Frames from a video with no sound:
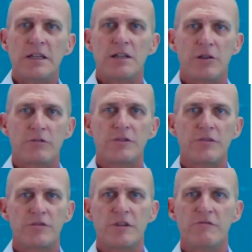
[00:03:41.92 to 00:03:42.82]
A lot of
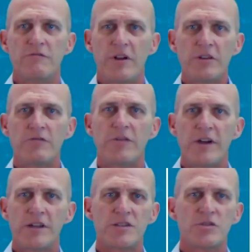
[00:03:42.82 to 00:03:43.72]
different
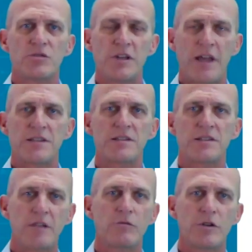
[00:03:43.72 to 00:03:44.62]
verifiers to test
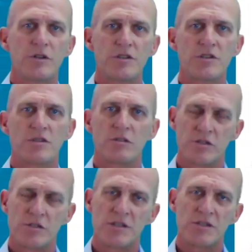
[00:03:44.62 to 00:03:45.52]
networks,
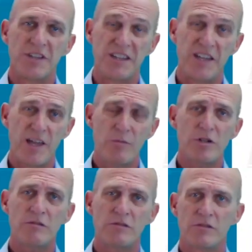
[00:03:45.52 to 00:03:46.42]
just the
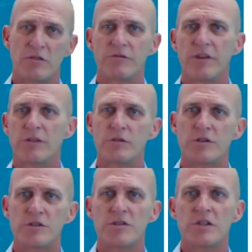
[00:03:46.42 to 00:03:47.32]
cable of
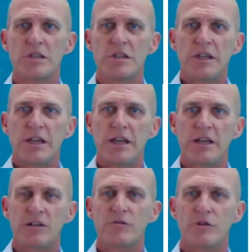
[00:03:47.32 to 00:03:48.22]
networks,
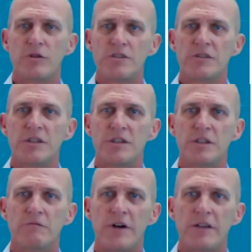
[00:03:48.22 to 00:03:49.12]
and of course the
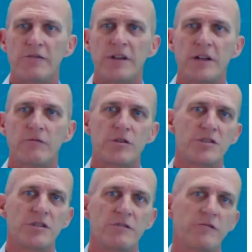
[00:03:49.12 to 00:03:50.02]
Wi-Fi network
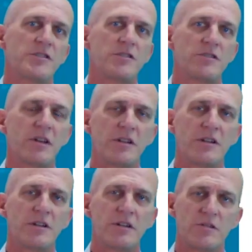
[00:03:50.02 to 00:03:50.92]
sniffers that
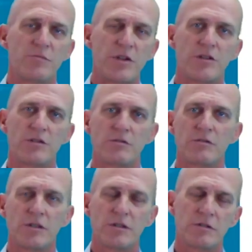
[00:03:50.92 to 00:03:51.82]
are special
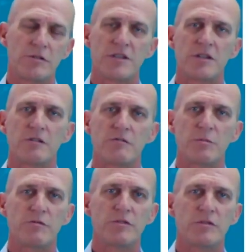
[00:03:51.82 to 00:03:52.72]
test
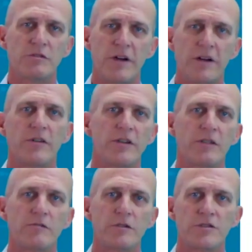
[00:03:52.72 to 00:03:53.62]
equipment for Wi-Fi
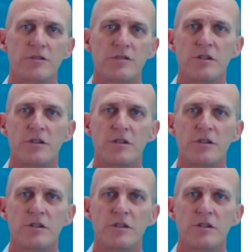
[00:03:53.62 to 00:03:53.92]
networks.